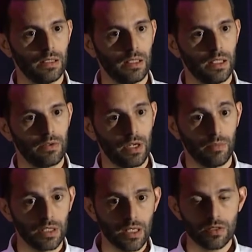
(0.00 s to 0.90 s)
a
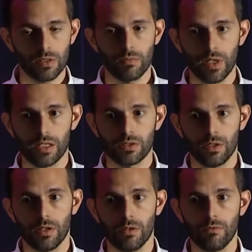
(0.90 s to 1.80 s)
recommendation based
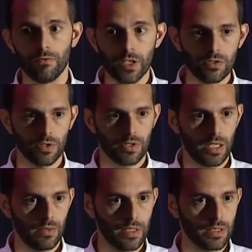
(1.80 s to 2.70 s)
on visual
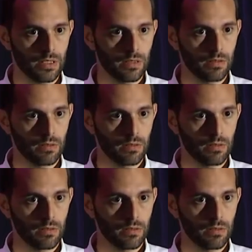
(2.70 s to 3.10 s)
relevancy.